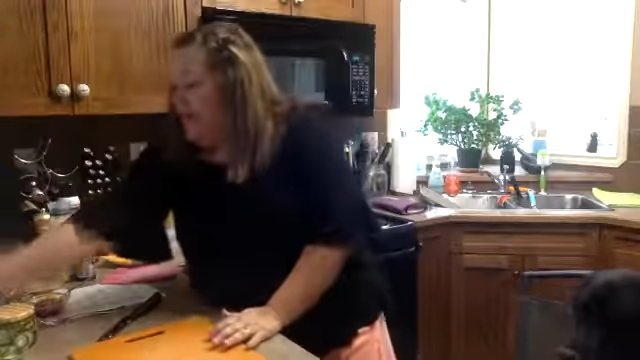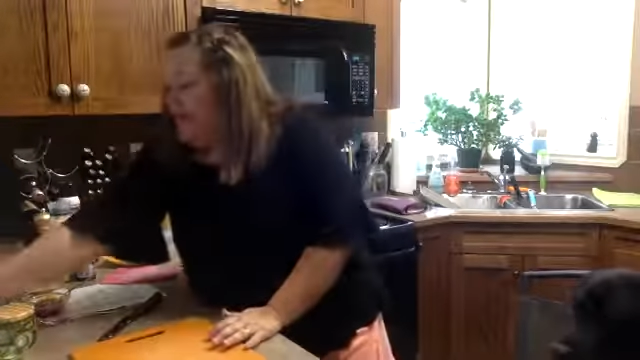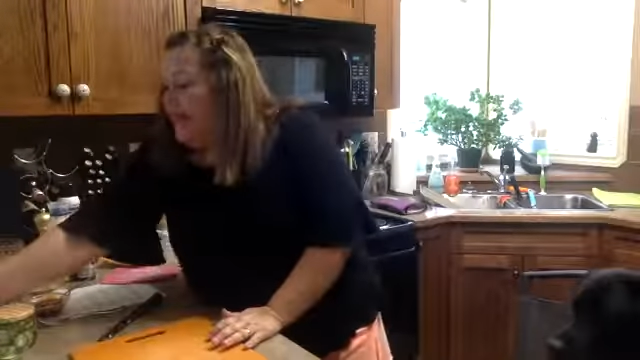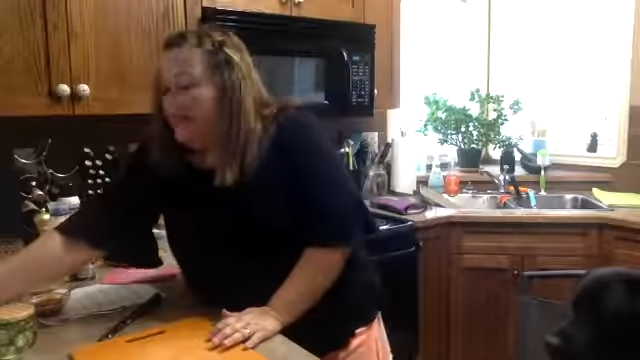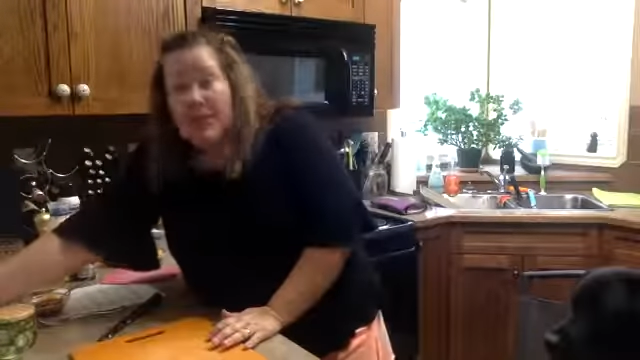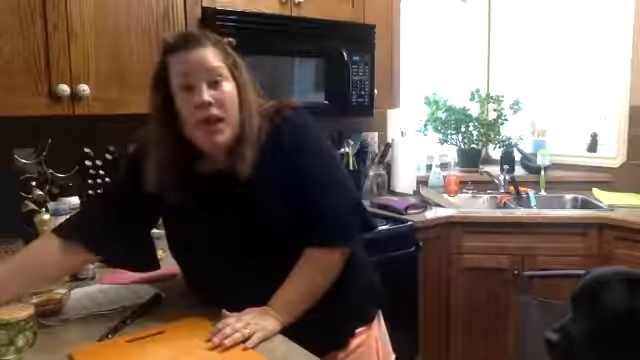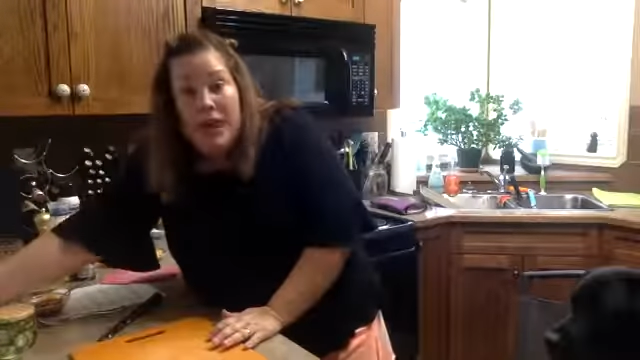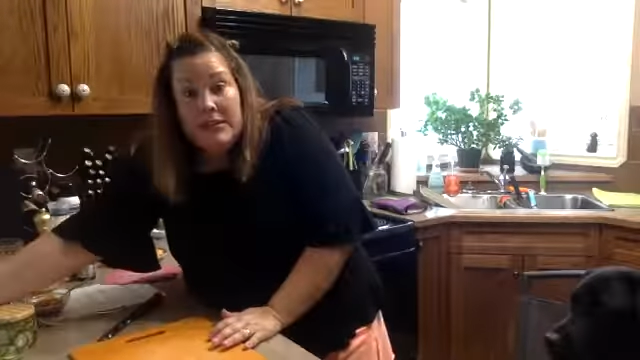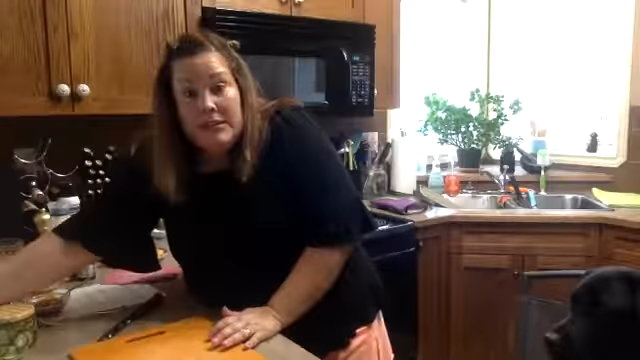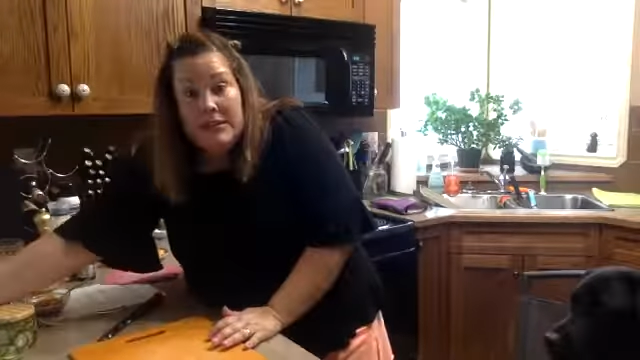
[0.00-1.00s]
and the
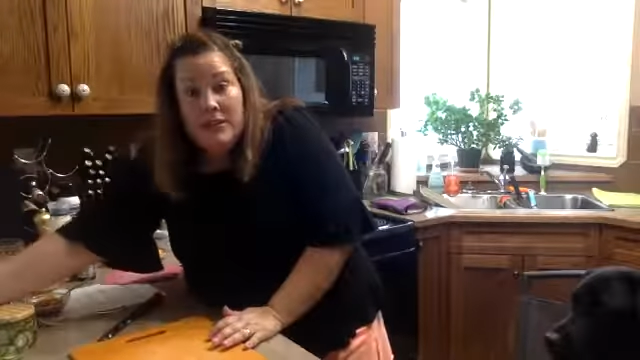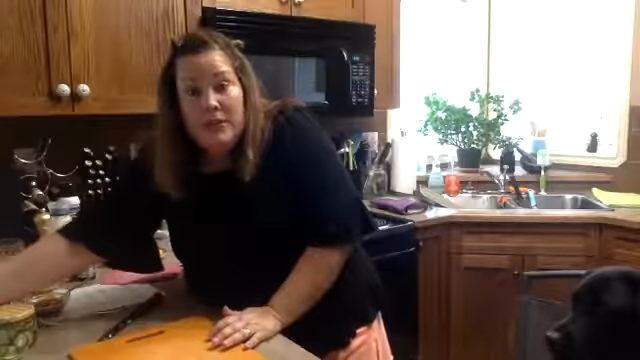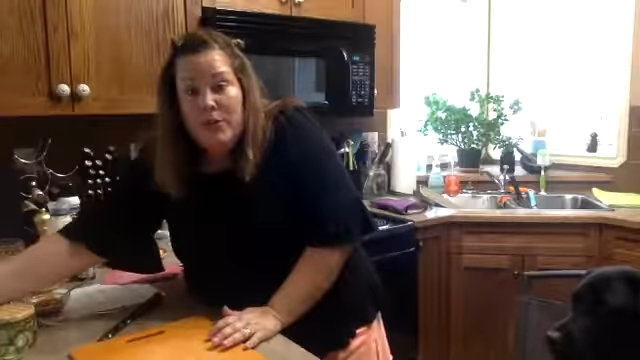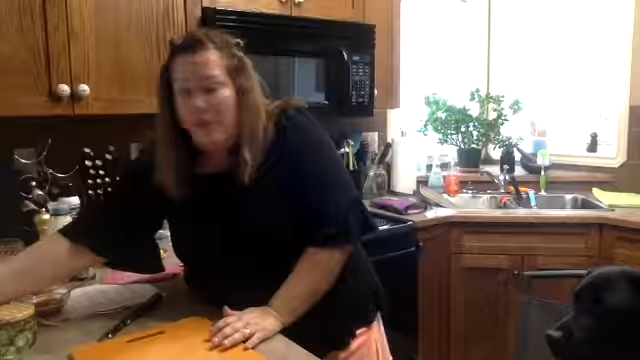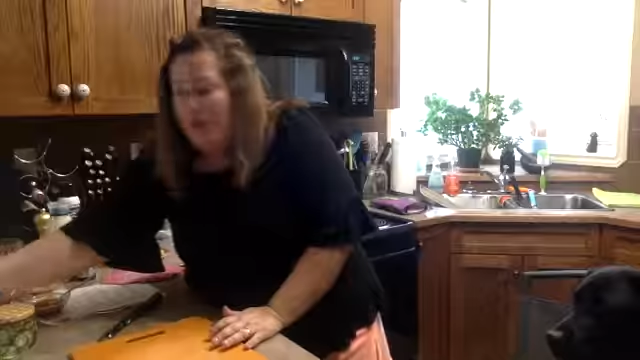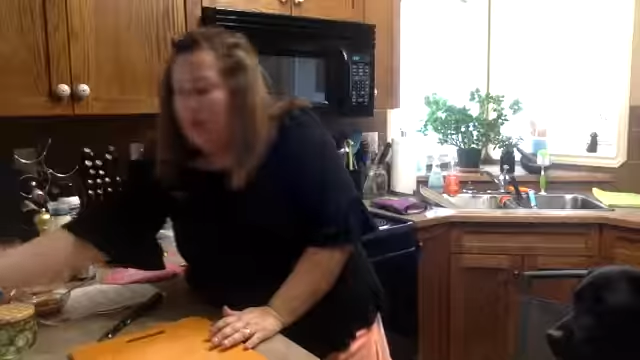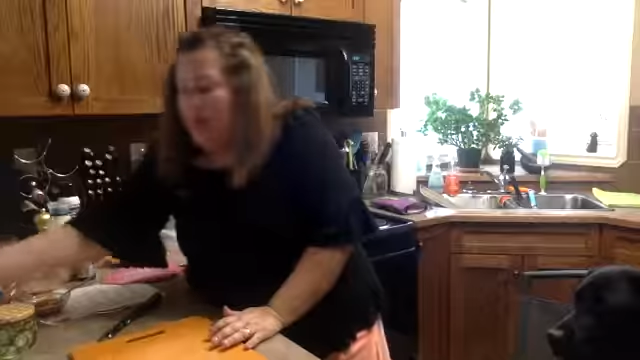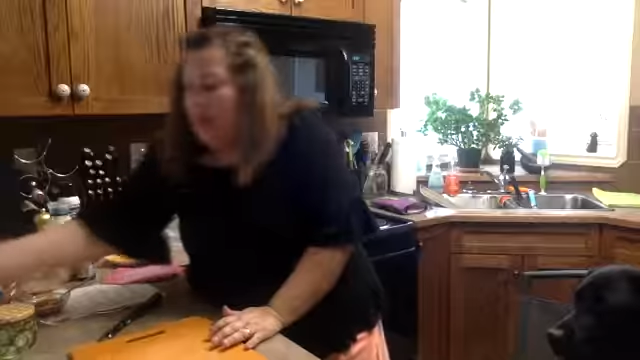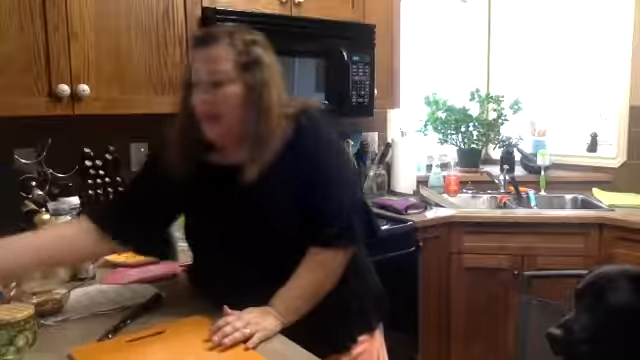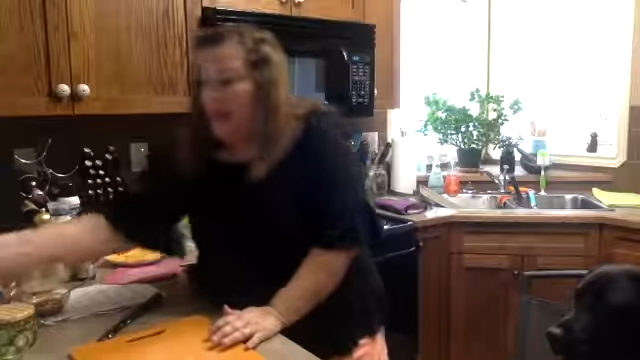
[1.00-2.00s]
Tots we've
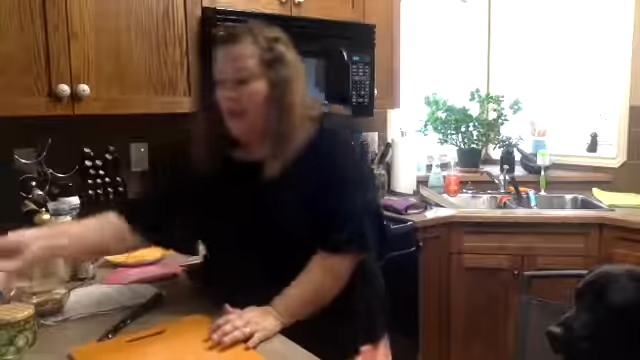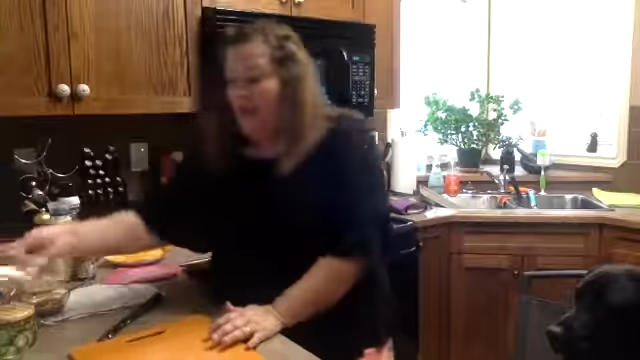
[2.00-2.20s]
made.